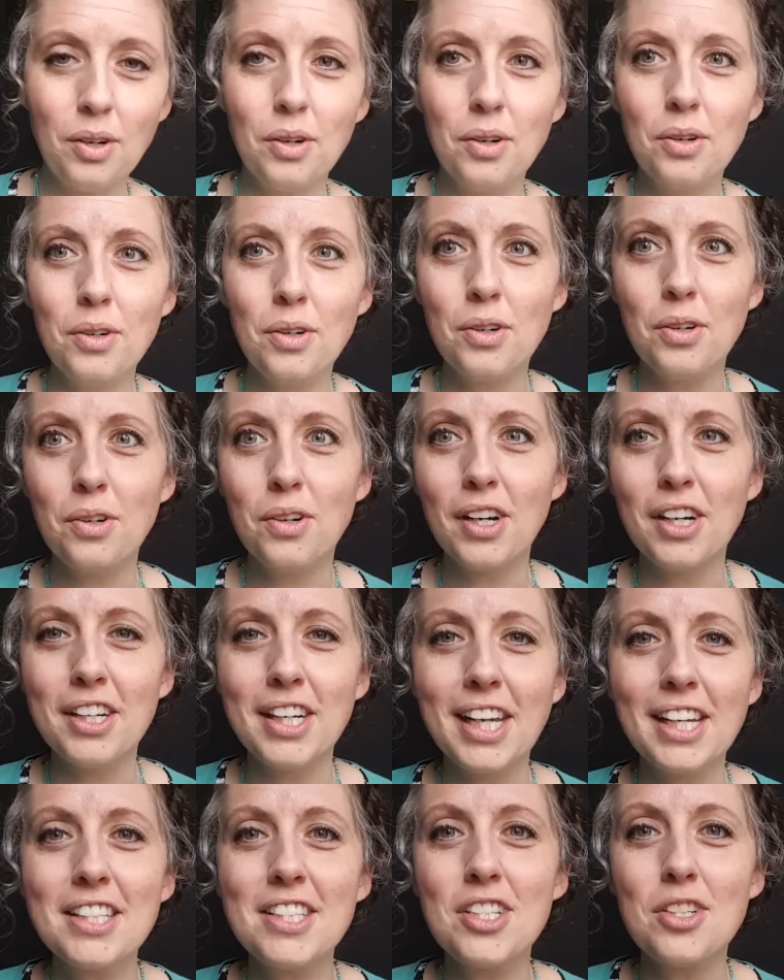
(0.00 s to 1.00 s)
Oh, our
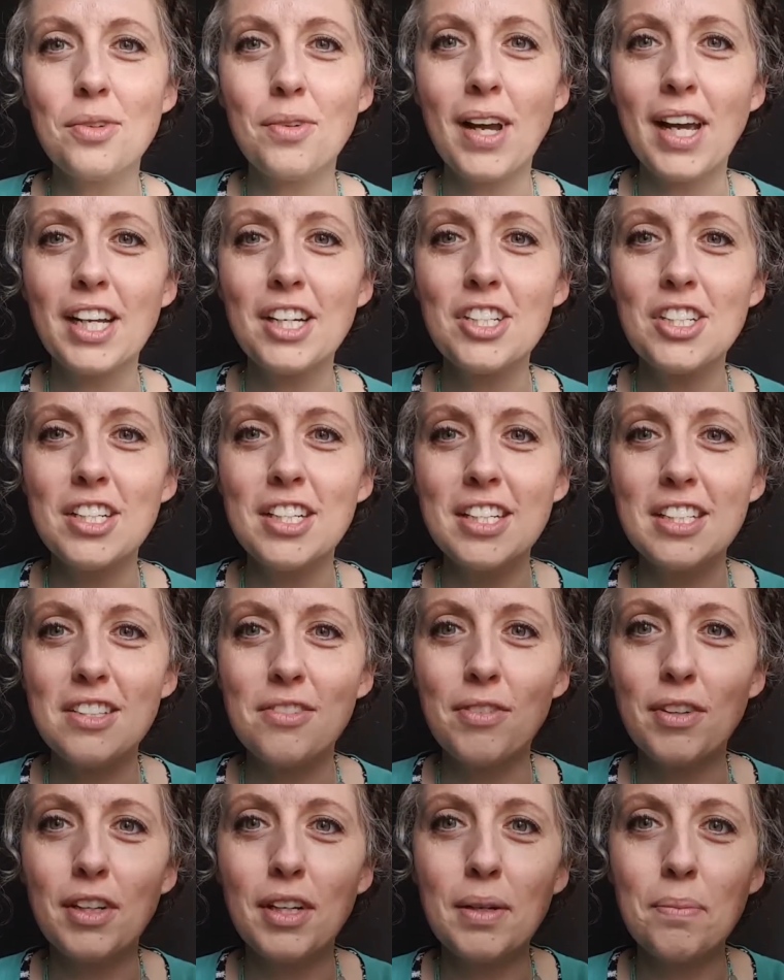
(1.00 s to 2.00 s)
next direction
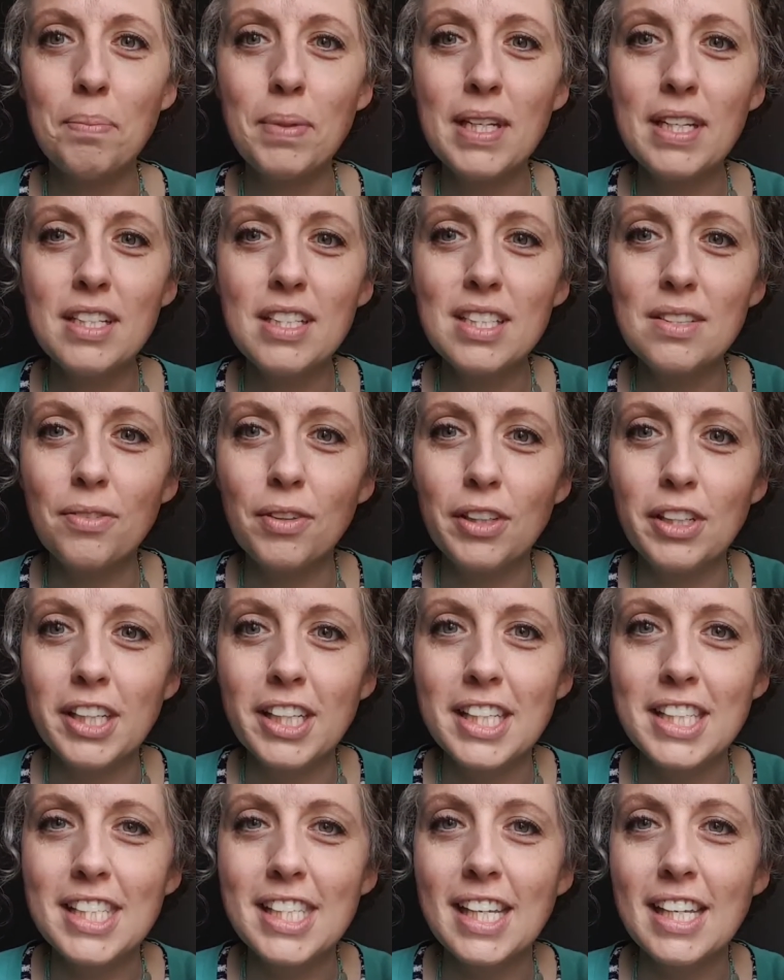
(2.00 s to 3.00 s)
is very
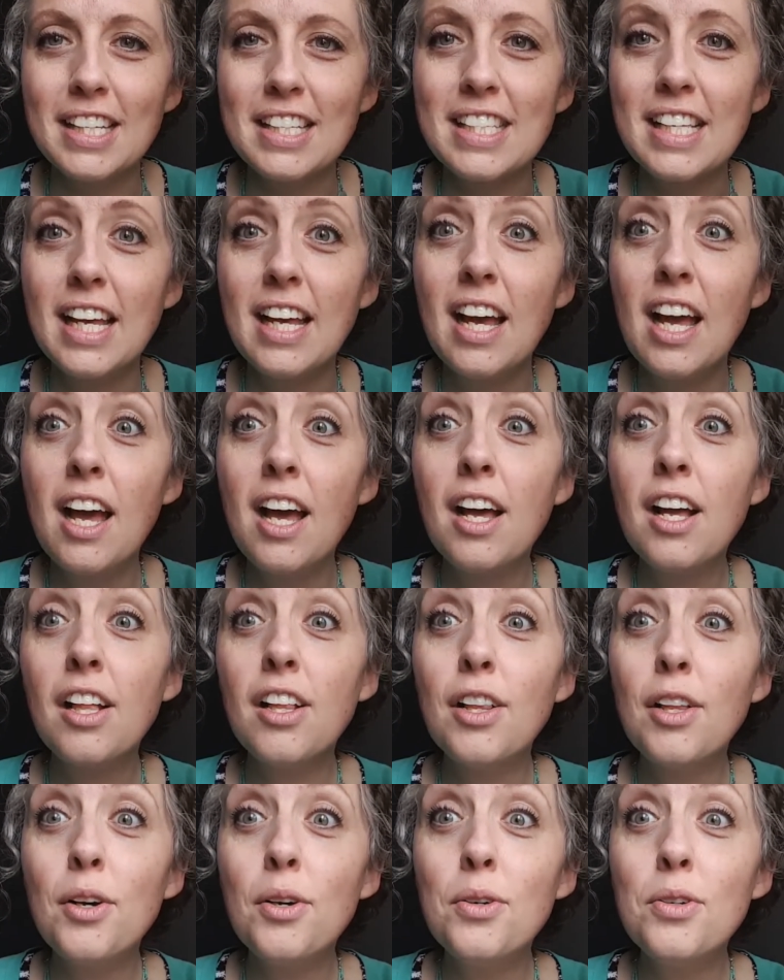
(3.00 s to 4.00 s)
peaceful. It says,
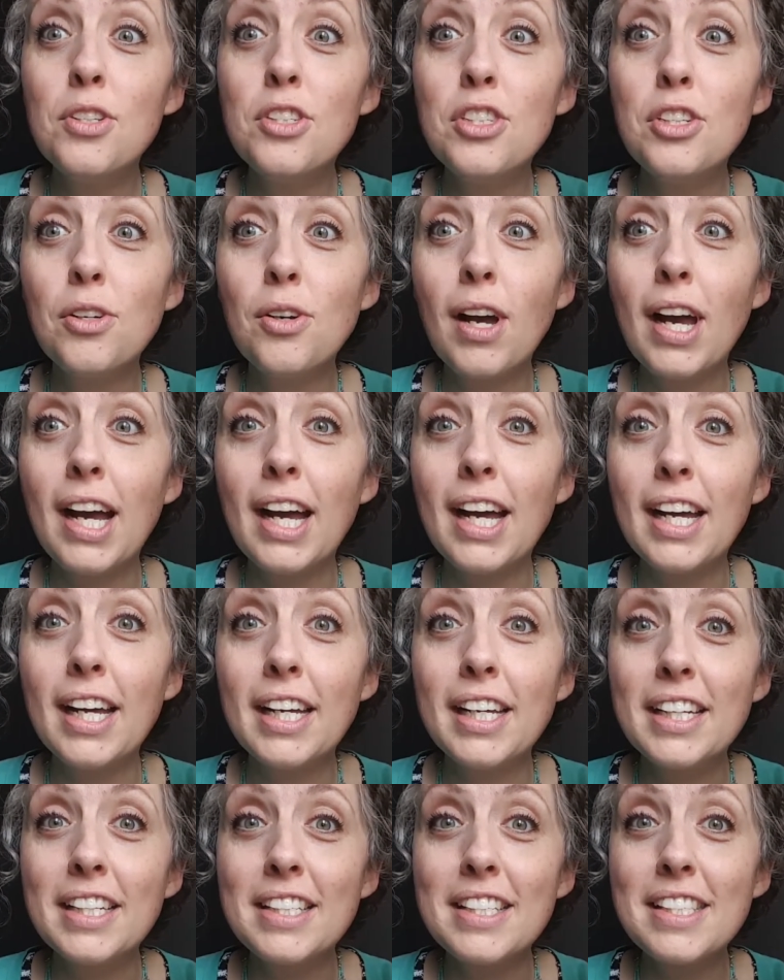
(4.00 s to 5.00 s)
close your
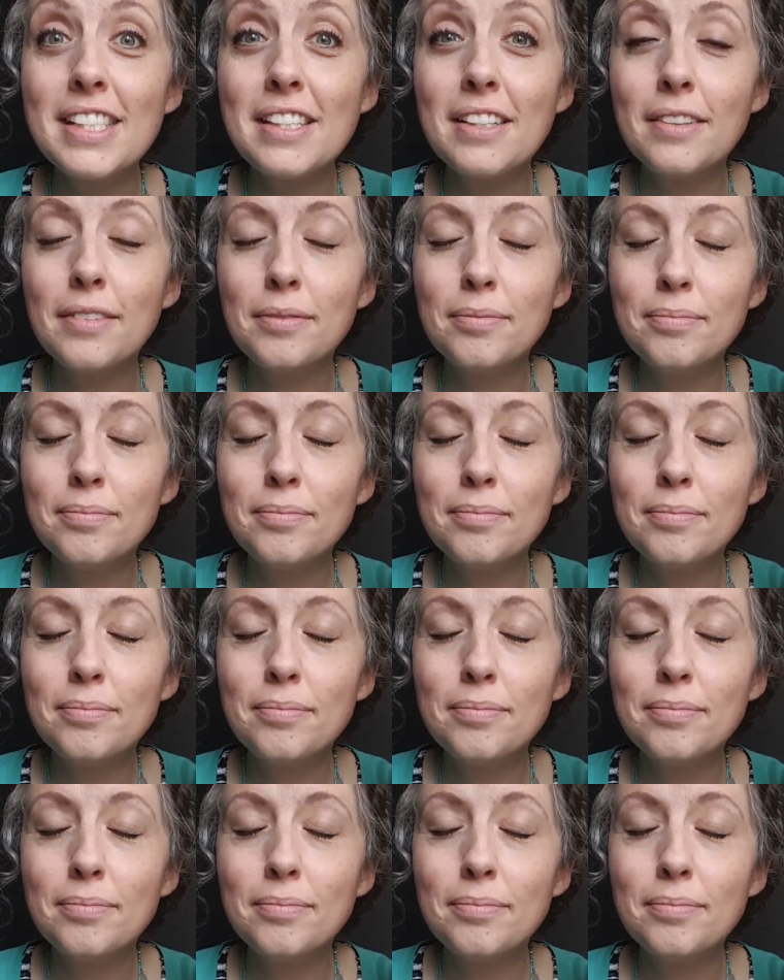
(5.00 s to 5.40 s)
eyes,